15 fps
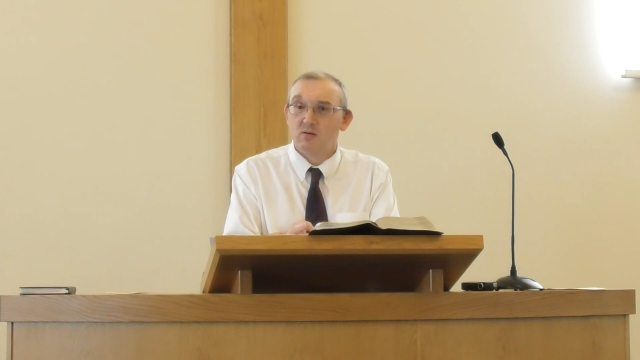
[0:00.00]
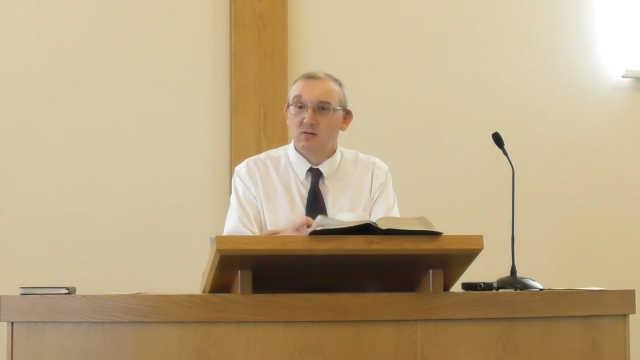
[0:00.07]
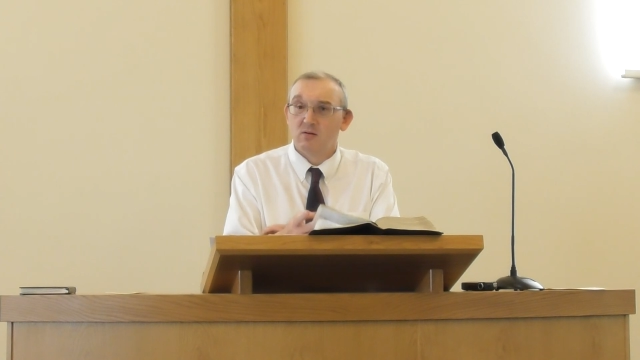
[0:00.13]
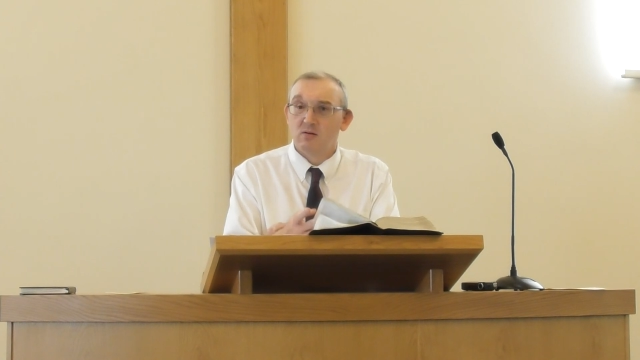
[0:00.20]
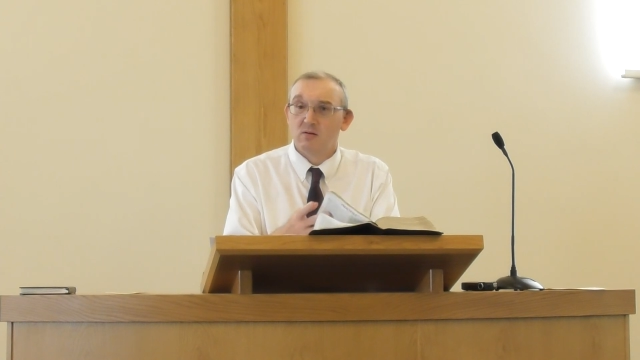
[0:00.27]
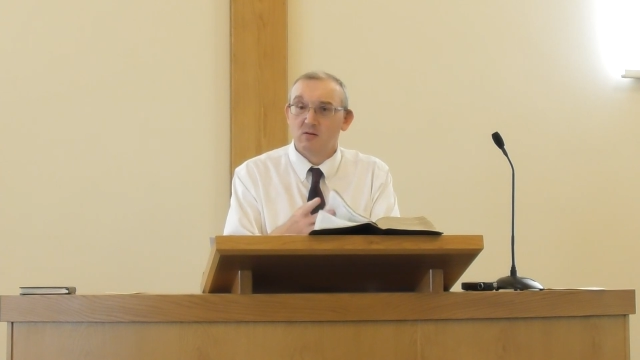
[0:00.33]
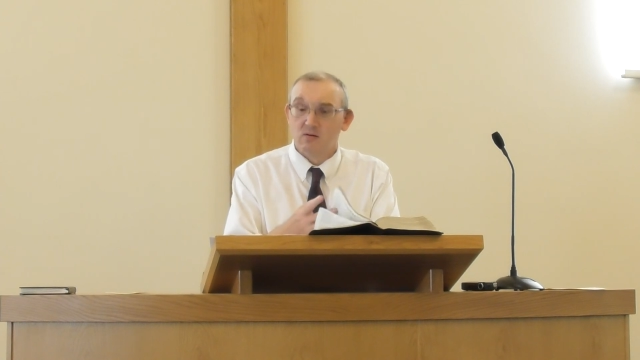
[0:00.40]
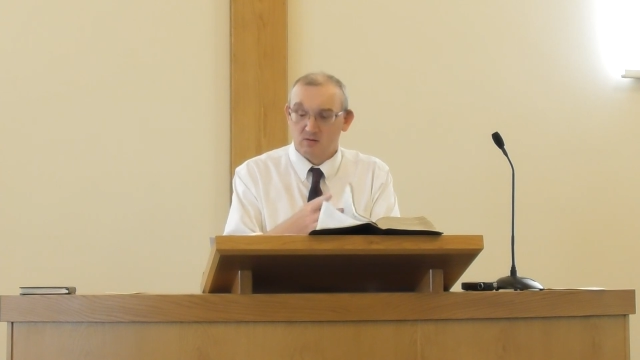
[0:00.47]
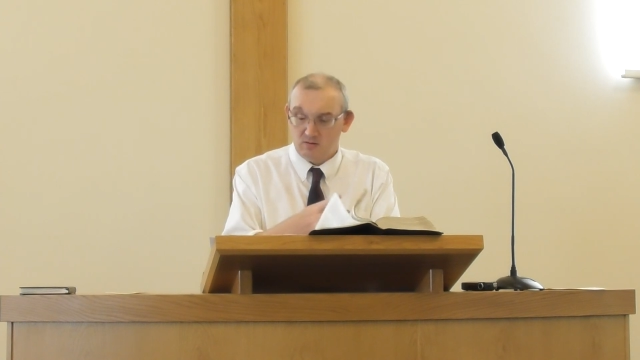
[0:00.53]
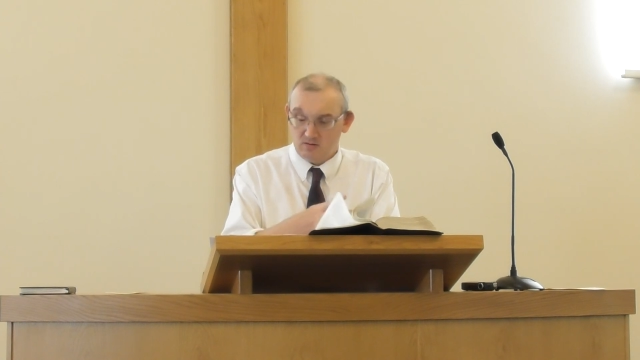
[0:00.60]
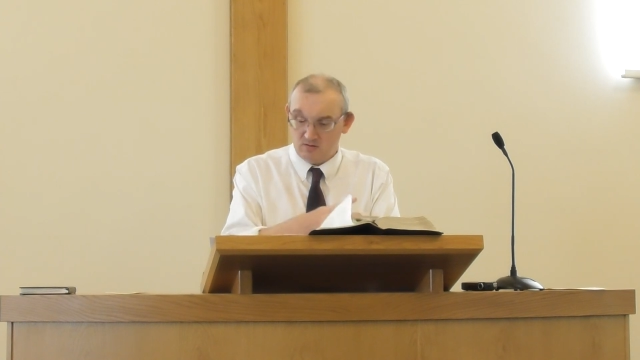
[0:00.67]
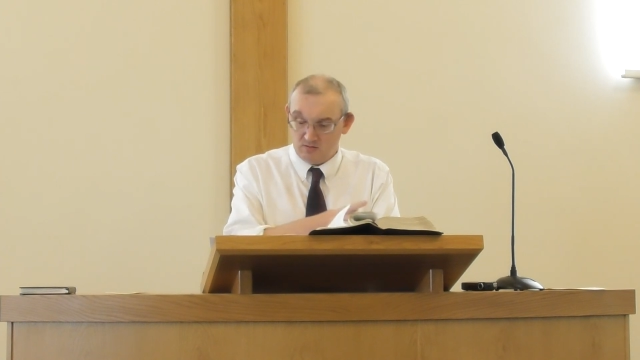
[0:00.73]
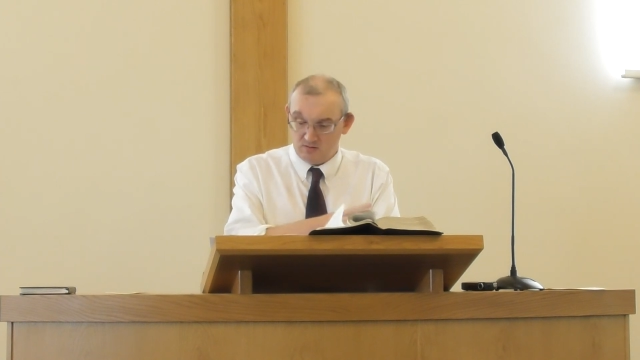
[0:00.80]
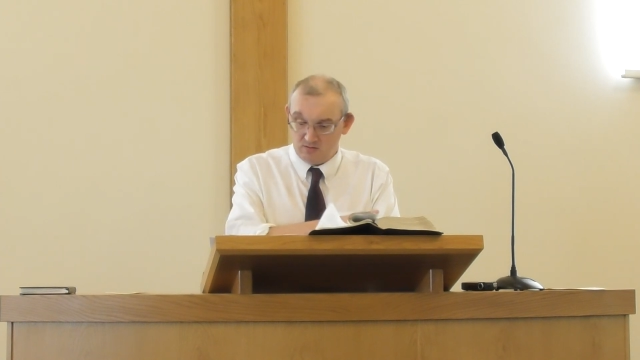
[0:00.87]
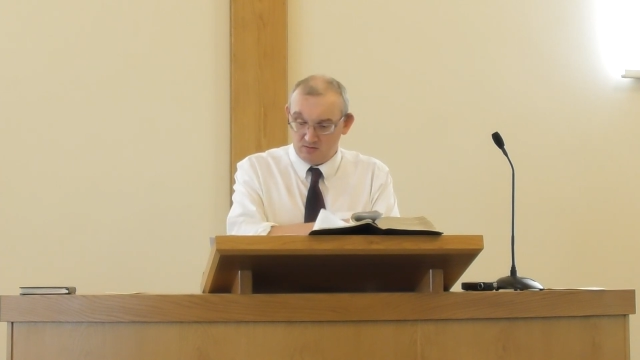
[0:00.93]

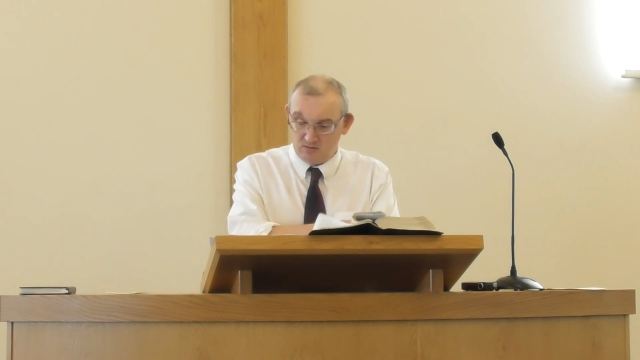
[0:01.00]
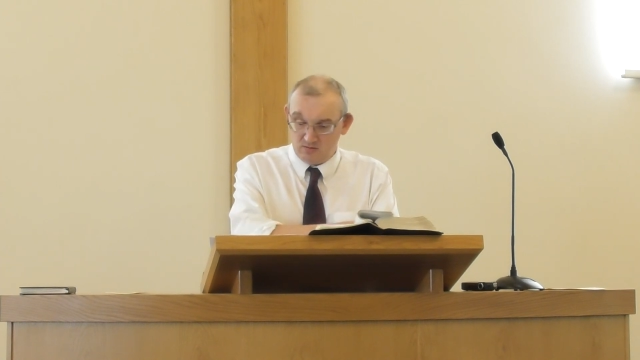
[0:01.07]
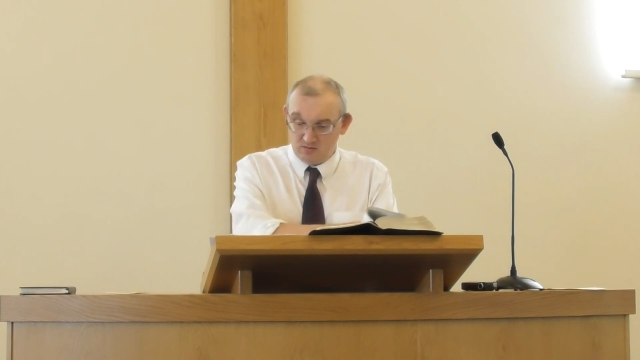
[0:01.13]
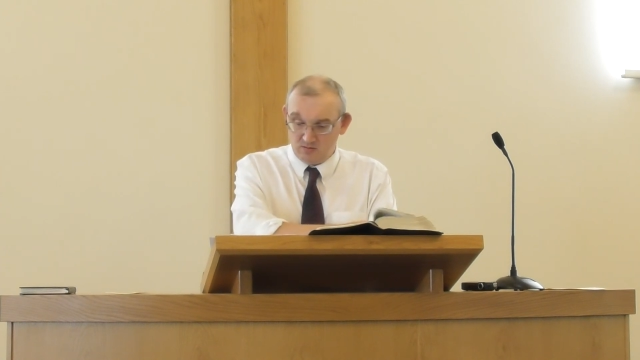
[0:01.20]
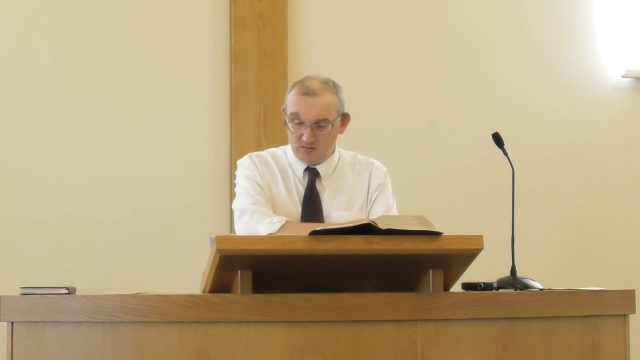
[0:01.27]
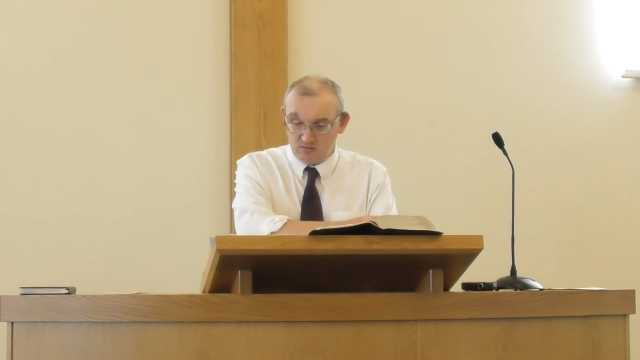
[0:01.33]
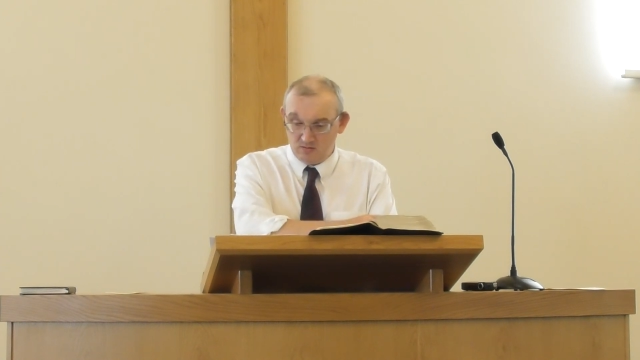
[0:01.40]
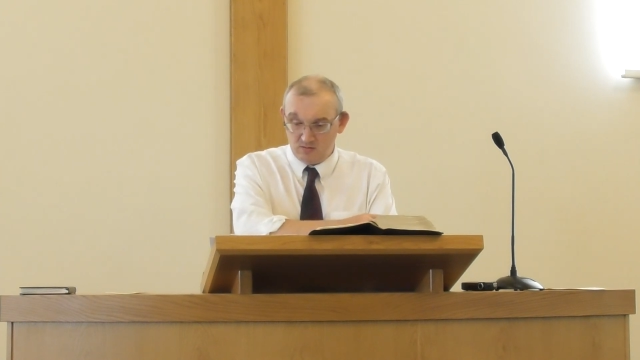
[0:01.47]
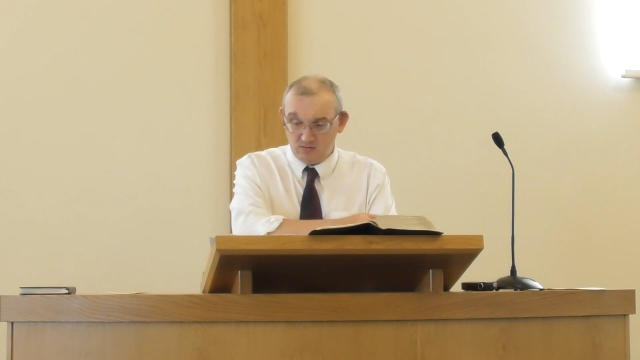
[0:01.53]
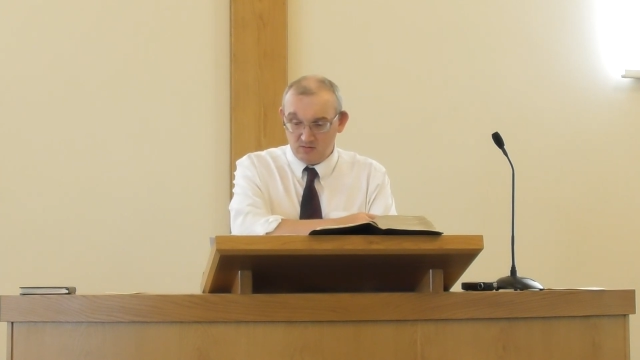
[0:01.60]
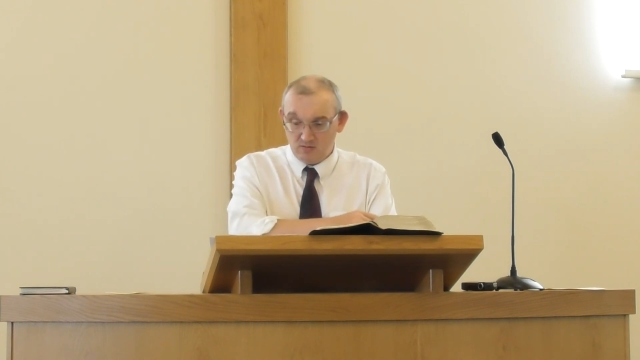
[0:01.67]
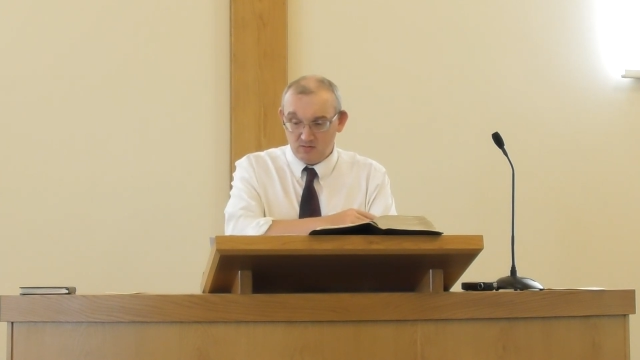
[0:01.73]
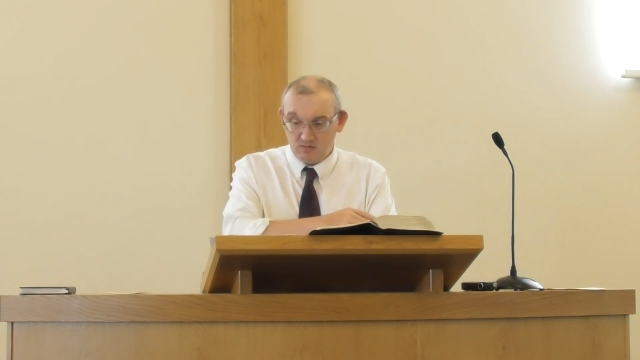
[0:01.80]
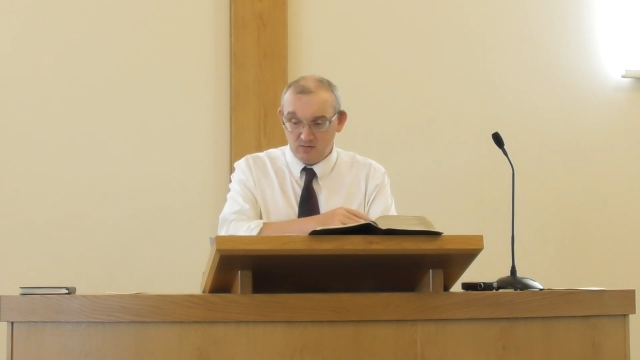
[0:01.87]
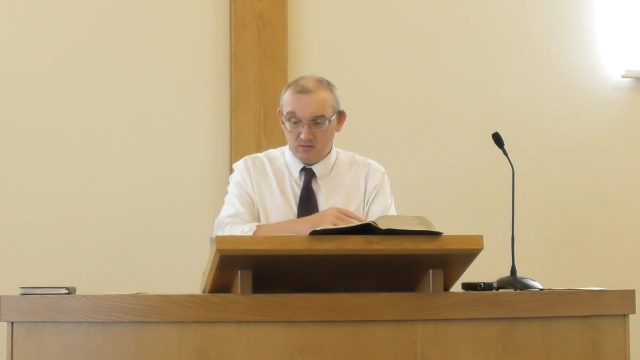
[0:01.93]

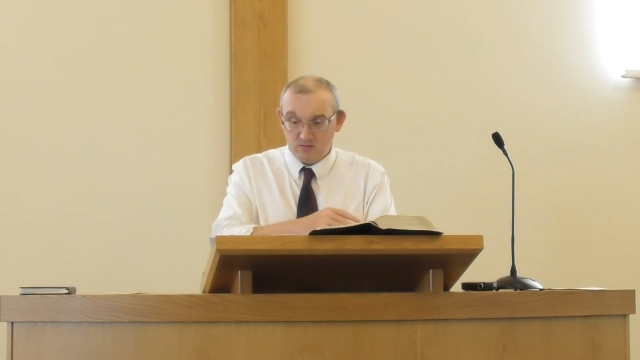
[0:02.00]
No one is speaking in this clip.